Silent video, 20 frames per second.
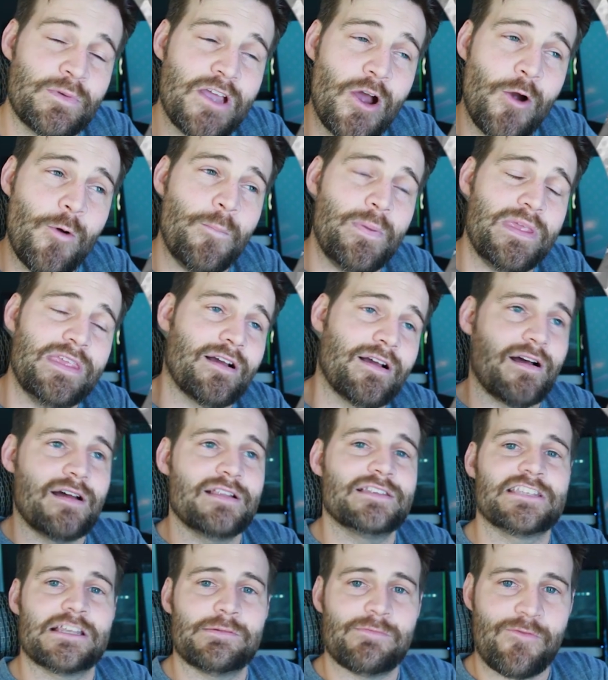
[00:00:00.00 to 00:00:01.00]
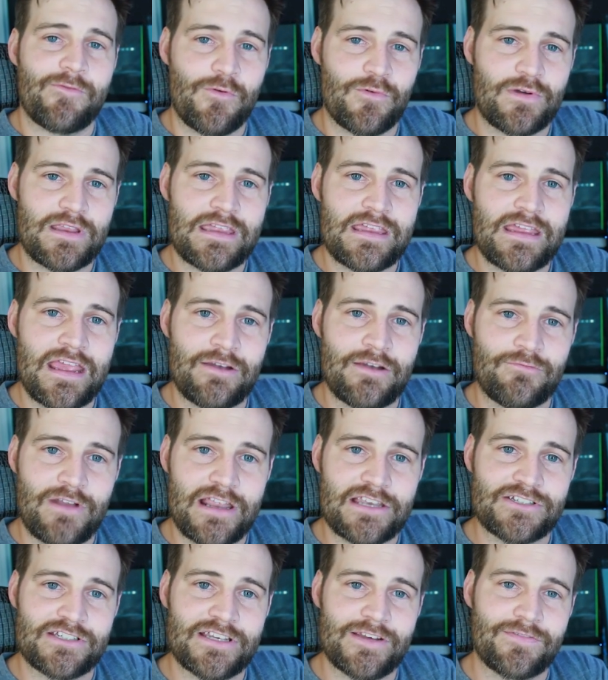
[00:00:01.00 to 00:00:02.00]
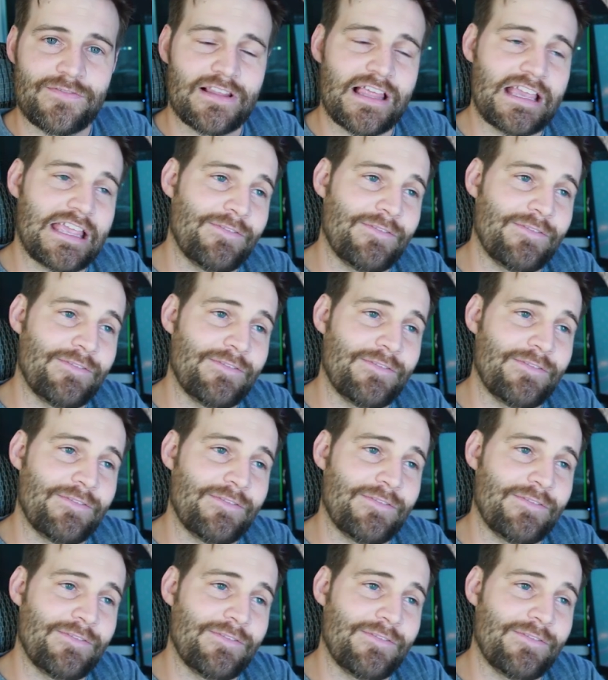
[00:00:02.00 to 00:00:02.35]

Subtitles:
go beyond Cinema 4D and Redshift. Like